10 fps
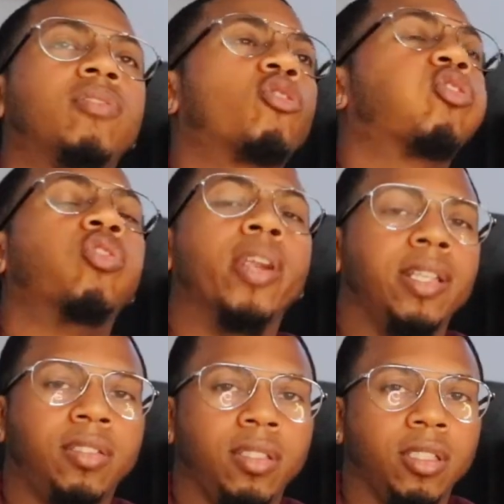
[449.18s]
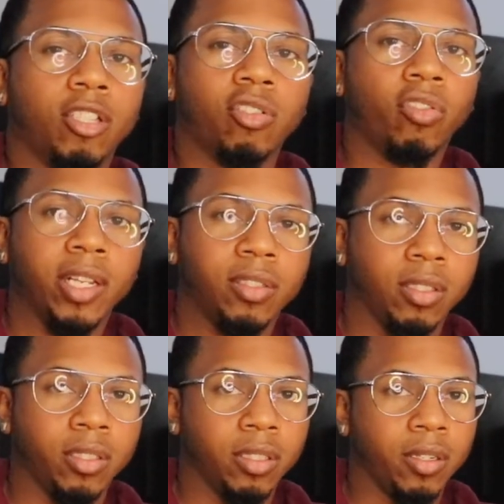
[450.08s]
crazy
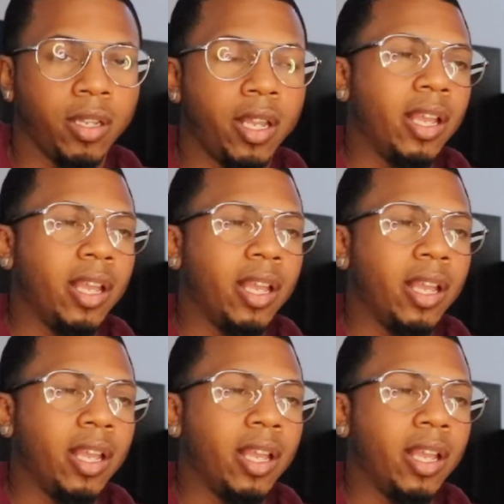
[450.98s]
crazy good.